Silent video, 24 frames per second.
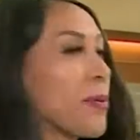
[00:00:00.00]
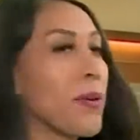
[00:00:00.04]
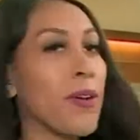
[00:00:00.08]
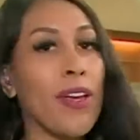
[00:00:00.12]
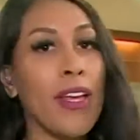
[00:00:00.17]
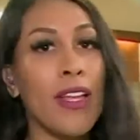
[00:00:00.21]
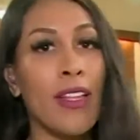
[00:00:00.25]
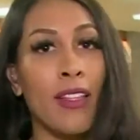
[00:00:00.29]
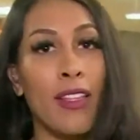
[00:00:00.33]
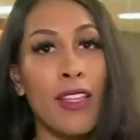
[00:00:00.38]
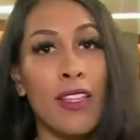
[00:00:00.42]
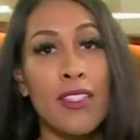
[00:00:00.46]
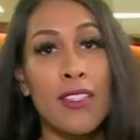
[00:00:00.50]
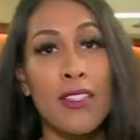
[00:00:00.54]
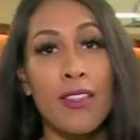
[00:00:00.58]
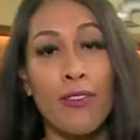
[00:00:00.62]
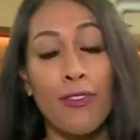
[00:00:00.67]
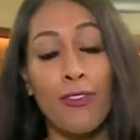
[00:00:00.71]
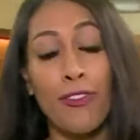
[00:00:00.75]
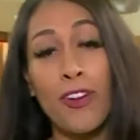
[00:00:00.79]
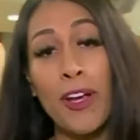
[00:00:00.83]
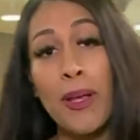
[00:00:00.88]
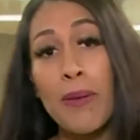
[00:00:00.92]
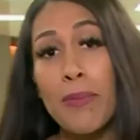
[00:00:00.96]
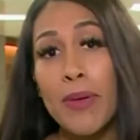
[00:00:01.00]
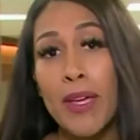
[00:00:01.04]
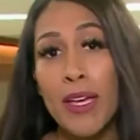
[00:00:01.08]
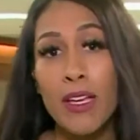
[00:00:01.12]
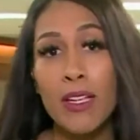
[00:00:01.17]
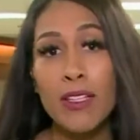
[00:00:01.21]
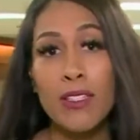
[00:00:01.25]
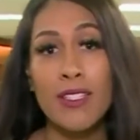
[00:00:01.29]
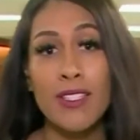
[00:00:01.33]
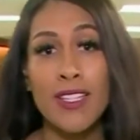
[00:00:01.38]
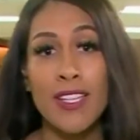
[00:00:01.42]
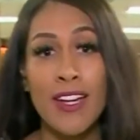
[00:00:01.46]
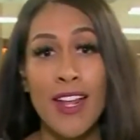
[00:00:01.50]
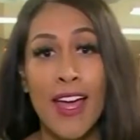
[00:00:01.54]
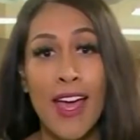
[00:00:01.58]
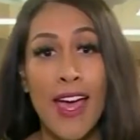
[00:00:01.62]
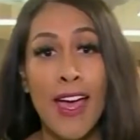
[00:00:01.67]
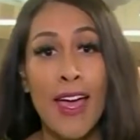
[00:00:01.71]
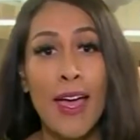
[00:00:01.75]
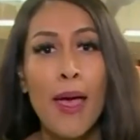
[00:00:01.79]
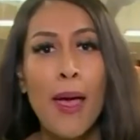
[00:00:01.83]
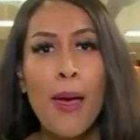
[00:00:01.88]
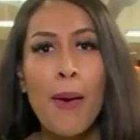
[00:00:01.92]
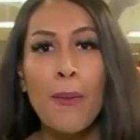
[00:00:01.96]
people get these free meals
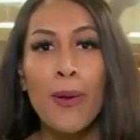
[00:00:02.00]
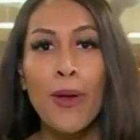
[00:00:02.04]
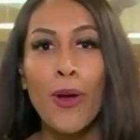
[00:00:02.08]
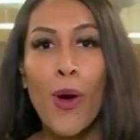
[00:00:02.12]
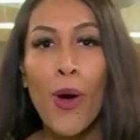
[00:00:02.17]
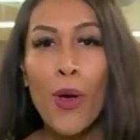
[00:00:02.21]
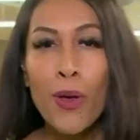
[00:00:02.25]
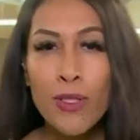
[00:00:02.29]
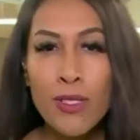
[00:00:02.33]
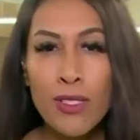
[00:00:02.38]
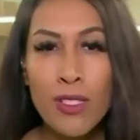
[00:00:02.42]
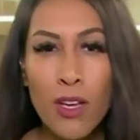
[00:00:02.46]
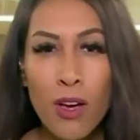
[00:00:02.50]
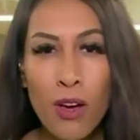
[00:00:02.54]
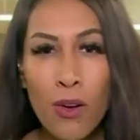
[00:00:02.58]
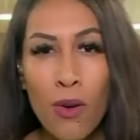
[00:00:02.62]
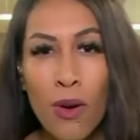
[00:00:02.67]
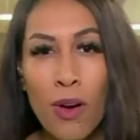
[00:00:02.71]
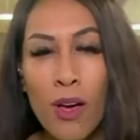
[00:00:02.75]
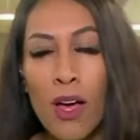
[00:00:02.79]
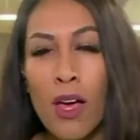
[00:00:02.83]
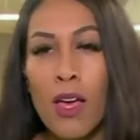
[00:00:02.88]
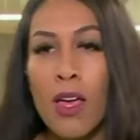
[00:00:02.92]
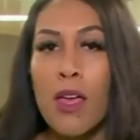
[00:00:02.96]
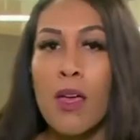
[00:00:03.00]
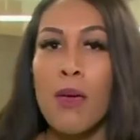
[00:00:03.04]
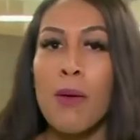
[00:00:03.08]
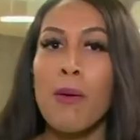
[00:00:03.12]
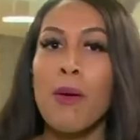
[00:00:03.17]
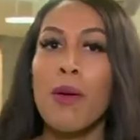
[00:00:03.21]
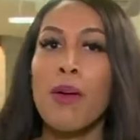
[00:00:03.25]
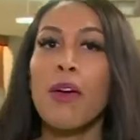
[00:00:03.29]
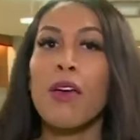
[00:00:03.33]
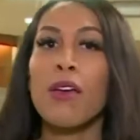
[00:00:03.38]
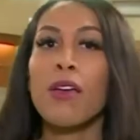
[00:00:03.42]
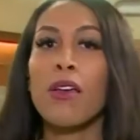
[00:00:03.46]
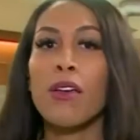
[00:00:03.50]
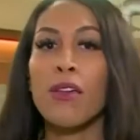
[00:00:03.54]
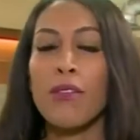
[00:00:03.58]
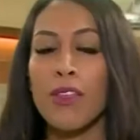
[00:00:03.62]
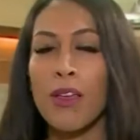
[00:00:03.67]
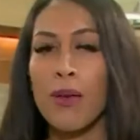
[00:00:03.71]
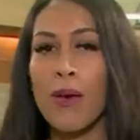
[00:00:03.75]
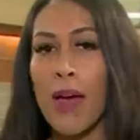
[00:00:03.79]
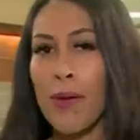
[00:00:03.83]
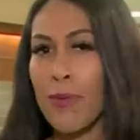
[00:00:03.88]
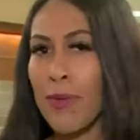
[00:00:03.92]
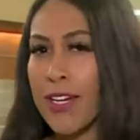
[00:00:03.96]
today. But also,
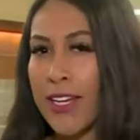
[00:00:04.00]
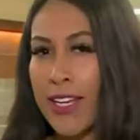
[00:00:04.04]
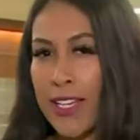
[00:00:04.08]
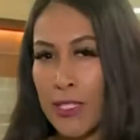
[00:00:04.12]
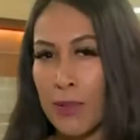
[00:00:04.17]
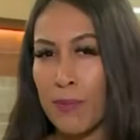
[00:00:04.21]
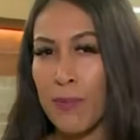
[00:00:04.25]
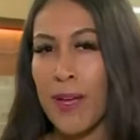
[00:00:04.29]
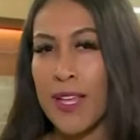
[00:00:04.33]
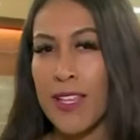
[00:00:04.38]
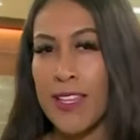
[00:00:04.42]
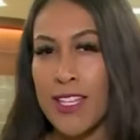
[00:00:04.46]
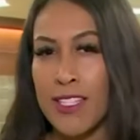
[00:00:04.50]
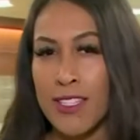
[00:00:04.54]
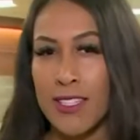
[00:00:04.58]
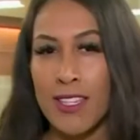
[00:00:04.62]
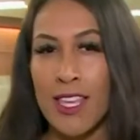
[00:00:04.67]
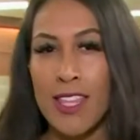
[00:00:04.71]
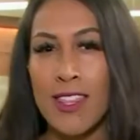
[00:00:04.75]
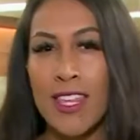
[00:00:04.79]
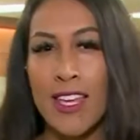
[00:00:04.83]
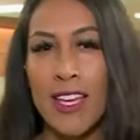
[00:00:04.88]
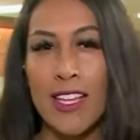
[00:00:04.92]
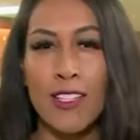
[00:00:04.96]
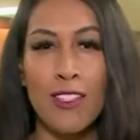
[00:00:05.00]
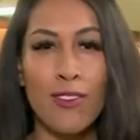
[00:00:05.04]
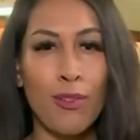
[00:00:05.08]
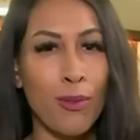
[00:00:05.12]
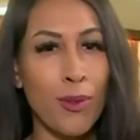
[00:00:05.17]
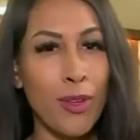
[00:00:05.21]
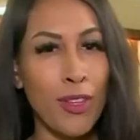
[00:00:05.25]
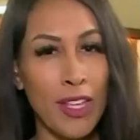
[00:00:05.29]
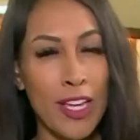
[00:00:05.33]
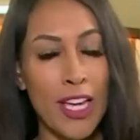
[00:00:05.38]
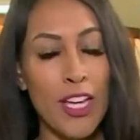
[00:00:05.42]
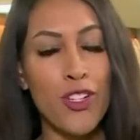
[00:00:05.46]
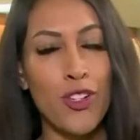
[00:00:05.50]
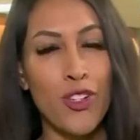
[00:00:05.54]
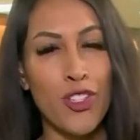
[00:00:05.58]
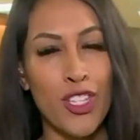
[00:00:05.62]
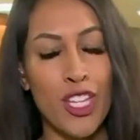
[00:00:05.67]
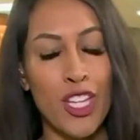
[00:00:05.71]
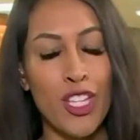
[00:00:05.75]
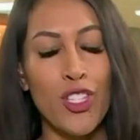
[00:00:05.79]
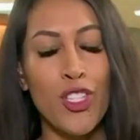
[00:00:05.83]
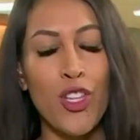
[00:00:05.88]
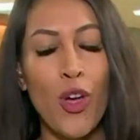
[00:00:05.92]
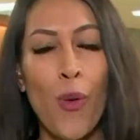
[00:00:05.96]
I want to explain this because I think it's really
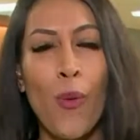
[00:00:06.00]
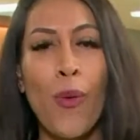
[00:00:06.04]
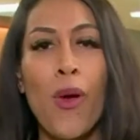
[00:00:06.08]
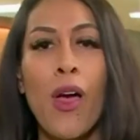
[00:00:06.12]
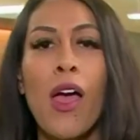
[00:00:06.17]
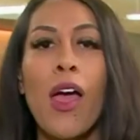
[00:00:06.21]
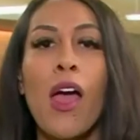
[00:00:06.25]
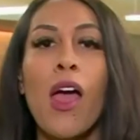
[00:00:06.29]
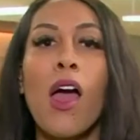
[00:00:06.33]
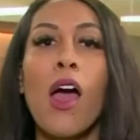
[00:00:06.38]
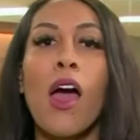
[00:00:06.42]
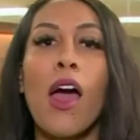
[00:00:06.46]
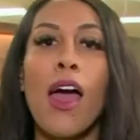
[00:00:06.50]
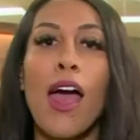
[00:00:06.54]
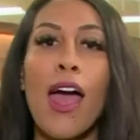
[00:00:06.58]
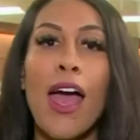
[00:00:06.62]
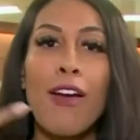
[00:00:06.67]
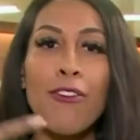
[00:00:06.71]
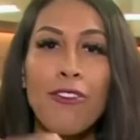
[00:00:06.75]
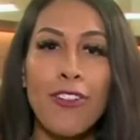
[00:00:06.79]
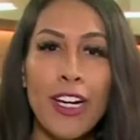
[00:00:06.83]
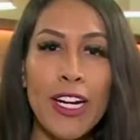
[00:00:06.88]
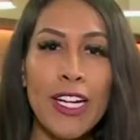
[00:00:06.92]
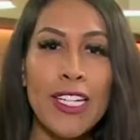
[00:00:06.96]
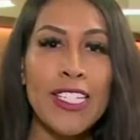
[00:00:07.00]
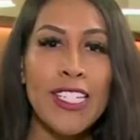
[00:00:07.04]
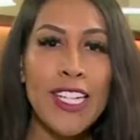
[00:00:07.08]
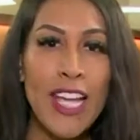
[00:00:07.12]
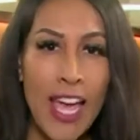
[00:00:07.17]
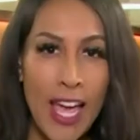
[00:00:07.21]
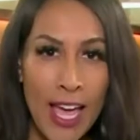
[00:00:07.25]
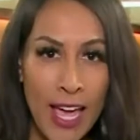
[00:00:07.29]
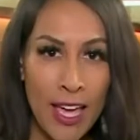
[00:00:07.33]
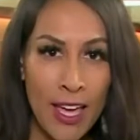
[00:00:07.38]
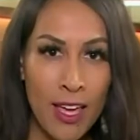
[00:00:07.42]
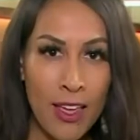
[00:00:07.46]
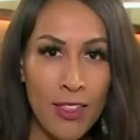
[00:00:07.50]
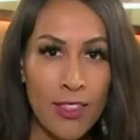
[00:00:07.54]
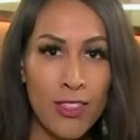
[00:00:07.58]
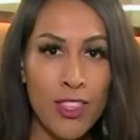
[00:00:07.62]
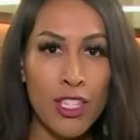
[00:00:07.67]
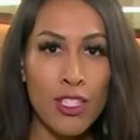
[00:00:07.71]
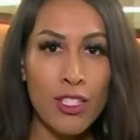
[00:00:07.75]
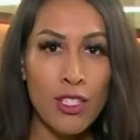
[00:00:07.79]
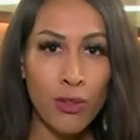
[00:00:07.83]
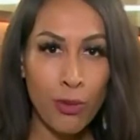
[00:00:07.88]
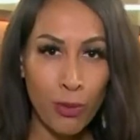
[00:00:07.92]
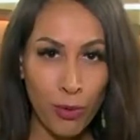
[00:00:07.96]
interesting. So every day,
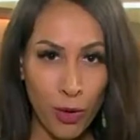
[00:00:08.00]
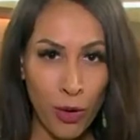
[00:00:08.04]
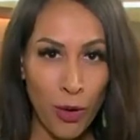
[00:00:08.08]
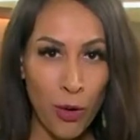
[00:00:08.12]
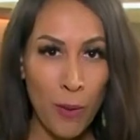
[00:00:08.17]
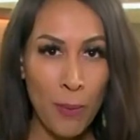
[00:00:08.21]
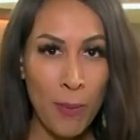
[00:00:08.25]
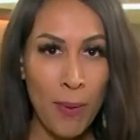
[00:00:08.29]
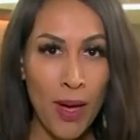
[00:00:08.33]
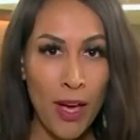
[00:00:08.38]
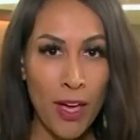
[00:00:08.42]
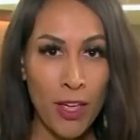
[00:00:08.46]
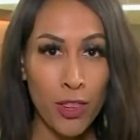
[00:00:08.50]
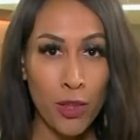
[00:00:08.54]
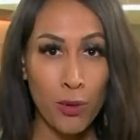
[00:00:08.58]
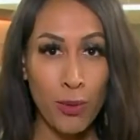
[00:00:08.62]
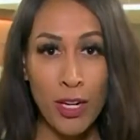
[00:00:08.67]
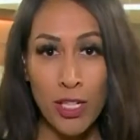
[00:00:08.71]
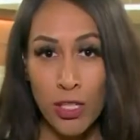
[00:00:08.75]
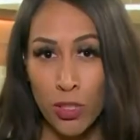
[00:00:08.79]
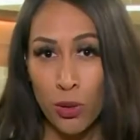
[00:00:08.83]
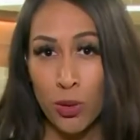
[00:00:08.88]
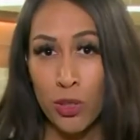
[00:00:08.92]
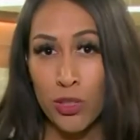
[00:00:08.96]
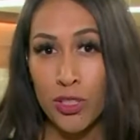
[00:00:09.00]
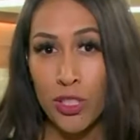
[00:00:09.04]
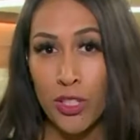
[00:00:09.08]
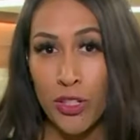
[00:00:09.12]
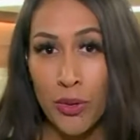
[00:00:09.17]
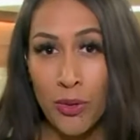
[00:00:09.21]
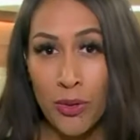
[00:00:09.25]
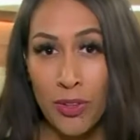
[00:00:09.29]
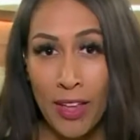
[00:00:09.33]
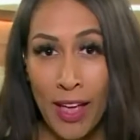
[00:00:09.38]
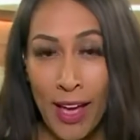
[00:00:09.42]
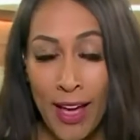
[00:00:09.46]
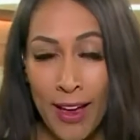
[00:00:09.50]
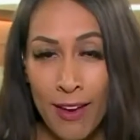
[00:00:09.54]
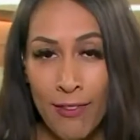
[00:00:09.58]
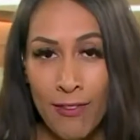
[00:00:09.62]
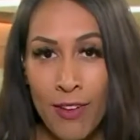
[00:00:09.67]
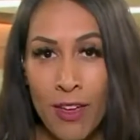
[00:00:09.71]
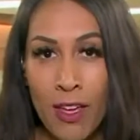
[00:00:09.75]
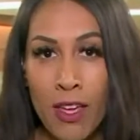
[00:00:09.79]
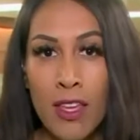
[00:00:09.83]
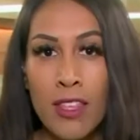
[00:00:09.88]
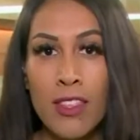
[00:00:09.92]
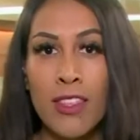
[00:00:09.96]
this group, uh, Threshold to New
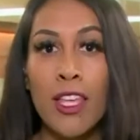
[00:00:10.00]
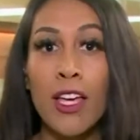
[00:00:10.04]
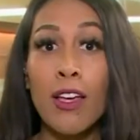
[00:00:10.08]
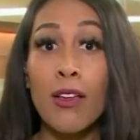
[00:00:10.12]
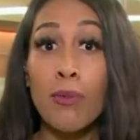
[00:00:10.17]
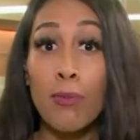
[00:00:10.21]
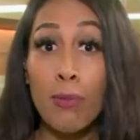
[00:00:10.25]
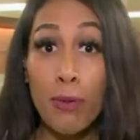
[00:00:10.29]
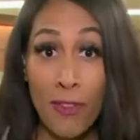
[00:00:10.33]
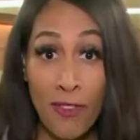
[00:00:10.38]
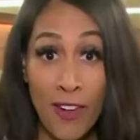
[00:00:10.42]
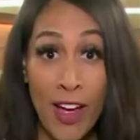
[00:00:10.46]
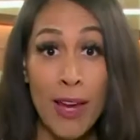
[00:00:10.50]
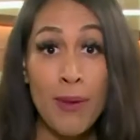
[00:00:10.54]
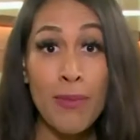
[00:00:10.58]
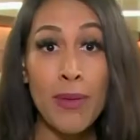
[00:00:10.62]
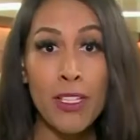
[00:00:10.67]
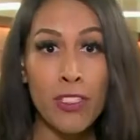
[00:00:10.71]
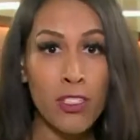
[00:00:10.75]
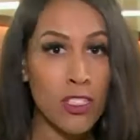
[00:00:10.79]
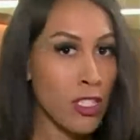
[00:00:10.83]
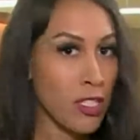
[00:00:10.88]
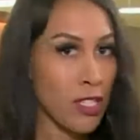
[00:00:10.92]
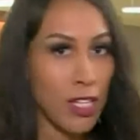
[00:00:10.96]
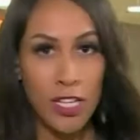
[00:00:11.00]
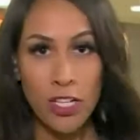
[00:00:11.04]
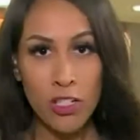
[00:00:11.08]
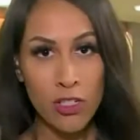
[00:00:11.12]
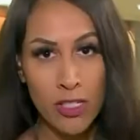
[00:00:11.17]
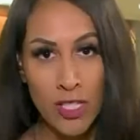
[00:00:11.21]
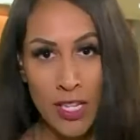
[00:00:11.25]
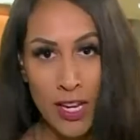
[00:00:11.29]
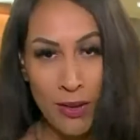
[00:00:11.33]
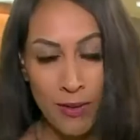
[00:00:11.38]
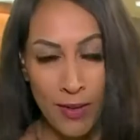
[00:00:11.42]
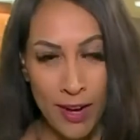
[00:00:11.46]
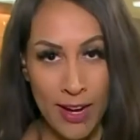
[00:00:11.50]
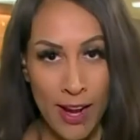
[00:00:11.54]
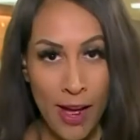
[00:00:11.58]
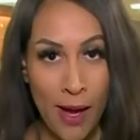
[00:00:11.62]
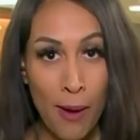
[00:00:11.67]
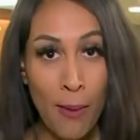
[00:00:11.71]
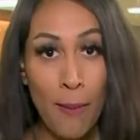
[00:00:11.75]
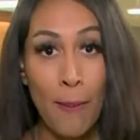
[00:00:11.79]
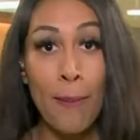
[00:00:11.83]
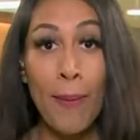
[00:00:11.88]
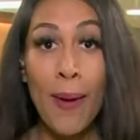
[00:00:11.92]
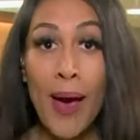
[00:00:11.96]
Life, they'll provide meals just like you're seeing right
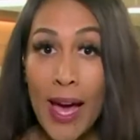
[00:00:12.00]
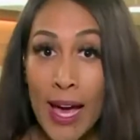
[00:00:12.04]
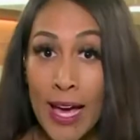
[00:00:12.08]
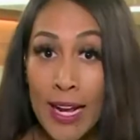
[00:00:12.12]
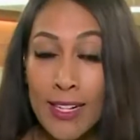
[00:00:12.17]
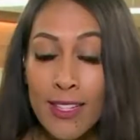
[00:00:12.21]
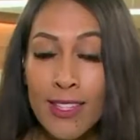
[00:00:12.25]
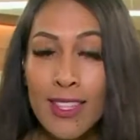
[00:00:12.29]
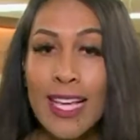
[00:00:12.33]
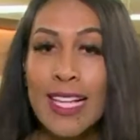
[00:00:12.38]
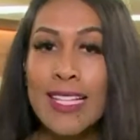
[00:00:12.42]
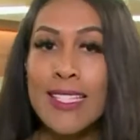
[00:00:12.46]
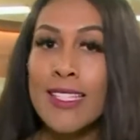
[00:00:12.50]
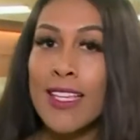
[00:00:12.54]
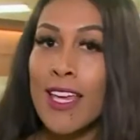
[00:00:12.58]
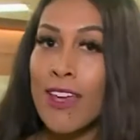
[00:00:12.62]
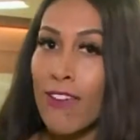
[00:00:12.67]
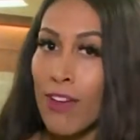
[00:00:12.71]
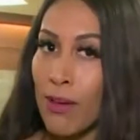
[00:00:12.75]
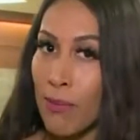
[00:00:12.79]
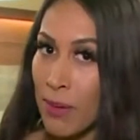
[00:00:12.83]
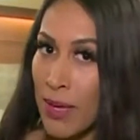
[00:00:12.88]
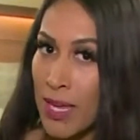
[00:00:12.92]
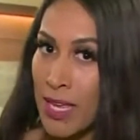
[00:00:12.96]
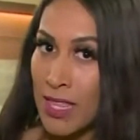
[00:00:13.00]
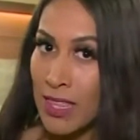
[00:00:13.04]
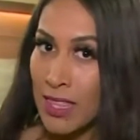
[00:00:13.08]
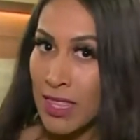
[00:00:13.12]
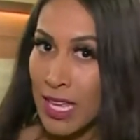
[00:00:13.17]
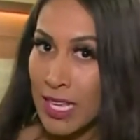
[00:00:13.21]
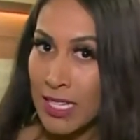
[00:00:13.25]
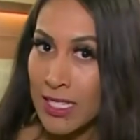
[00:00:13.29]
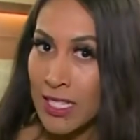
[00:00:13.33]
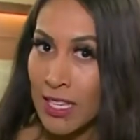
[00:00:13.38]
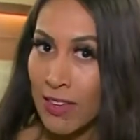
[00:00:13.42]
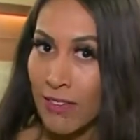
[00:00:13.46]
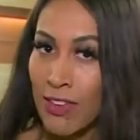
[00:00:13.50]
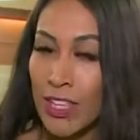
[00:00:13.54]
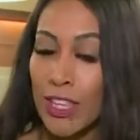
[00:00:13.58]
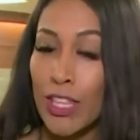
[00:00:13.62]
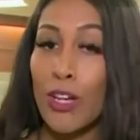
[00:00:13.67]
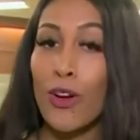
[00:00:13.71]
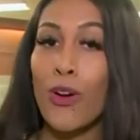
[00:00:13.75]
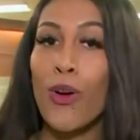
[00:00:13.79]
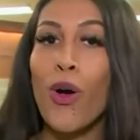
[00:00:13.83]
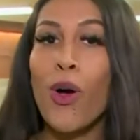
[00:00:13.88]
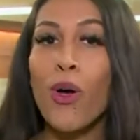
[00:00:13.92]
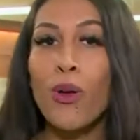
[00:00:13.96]
now. But Thanksgiving, being
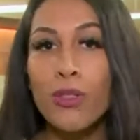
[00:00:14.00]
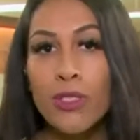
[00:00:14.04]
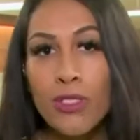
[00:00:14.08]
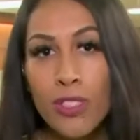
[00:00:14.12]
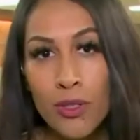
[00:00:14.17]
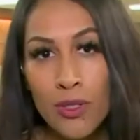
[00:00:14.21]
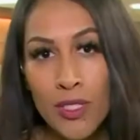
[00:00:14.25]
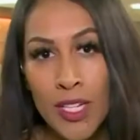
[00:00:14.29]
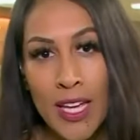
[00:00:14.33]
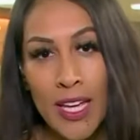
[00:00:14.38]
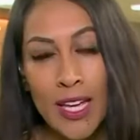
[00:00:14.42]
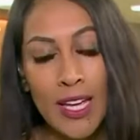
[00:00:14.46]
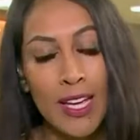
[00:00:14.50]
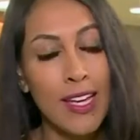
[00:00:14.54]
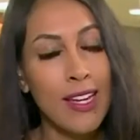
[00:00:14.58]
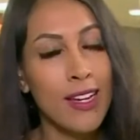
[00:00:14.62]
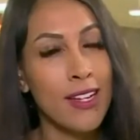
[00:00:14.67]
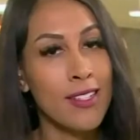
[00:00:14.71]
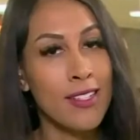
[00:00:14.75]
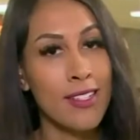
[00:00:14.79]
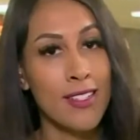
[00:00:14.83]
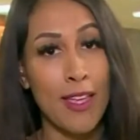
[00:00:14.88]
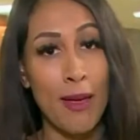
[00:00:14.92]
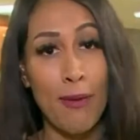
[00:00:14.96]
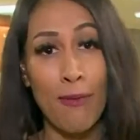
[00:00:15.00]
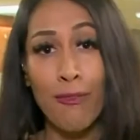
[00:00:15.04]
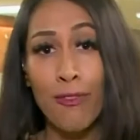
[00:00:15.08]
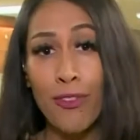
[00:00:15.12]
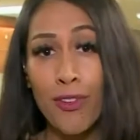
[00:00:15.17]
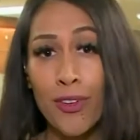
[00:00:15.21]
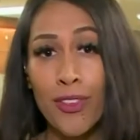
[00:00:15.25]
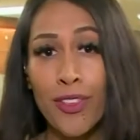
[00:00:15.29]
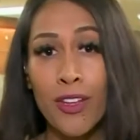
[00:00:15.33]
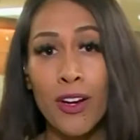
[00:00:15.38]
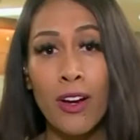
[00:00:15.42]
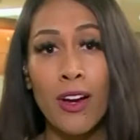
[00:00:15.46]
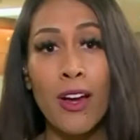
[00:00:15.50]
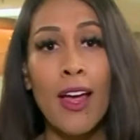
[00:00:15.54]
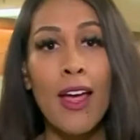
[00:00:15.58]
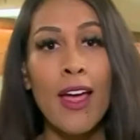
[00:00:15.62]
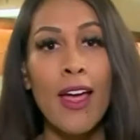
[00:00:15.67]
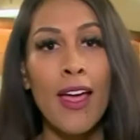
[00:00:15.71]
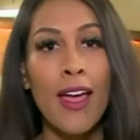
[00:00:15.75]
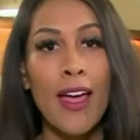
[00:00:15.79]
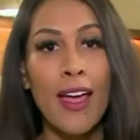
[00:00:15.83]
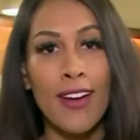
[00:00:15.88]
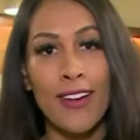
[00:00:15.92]
Thanksgiving, they're also taking it a step further.